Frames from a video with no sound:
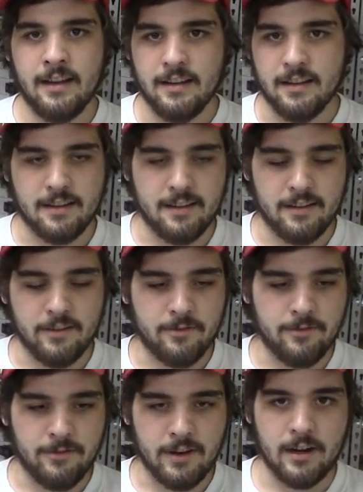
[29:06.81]
this is a
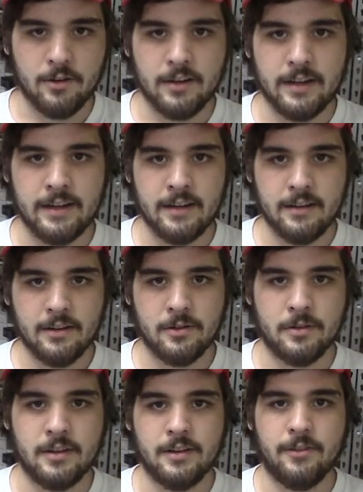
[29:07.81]
very
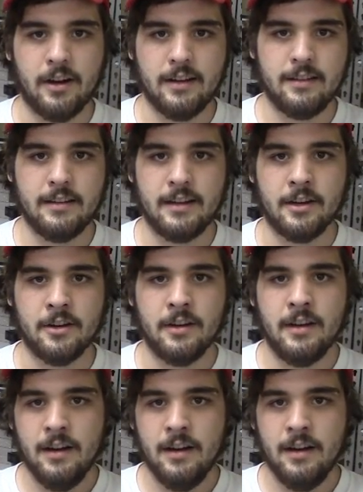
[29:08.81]
good device here.